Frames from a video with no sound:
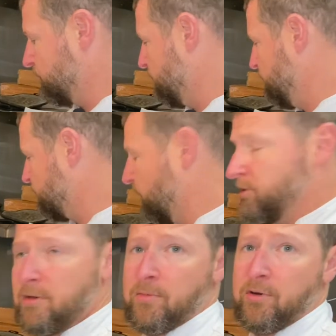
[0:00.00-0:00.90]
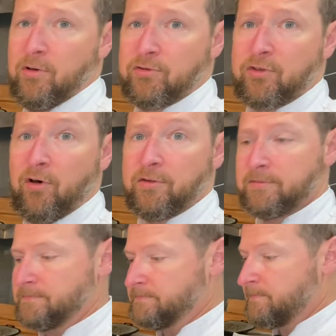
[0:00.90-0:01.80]
reduced sodium or no salt.
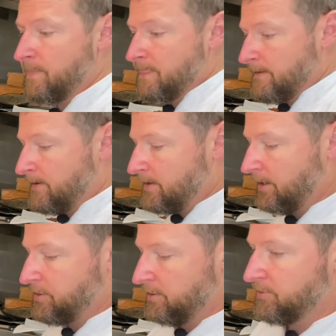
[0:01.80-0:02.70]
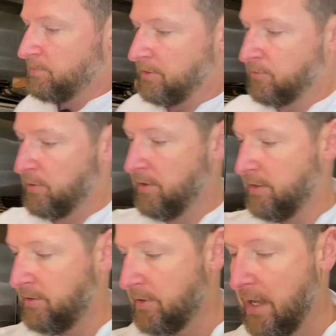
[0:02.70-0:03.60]
I think it's the best way.
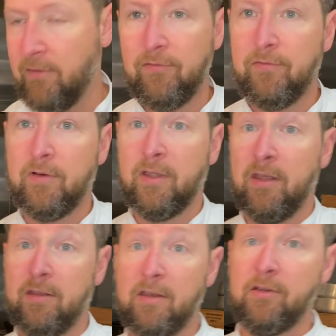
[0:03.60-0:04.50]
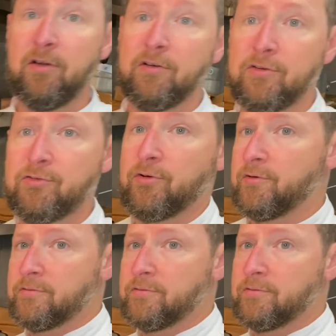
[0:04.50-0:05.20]
Then you have, again, then you're in control.